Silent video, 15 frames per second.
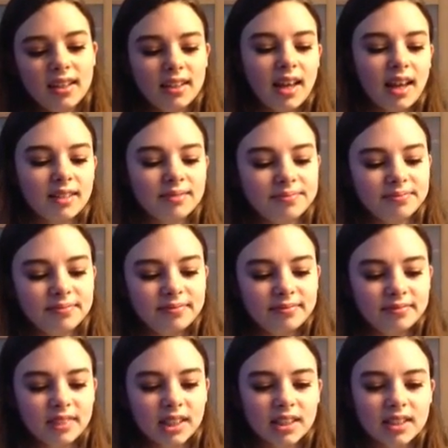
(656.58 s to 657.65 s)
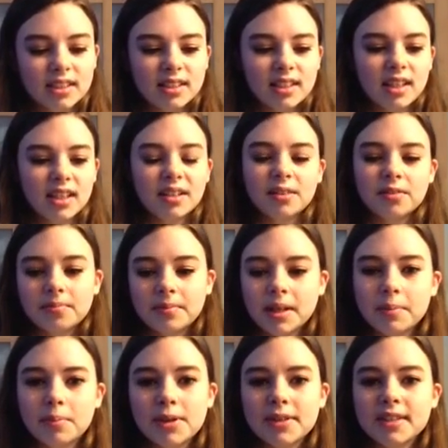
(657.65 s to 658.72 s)
yeah, that's the end of
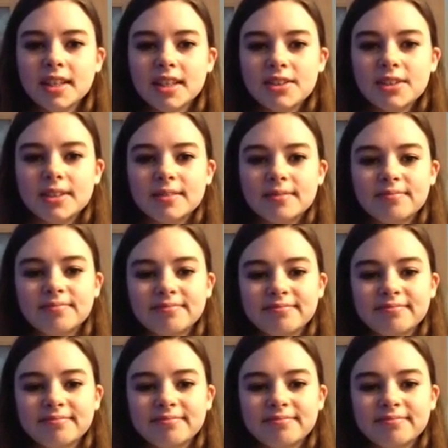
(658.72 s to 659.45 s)
my presentation.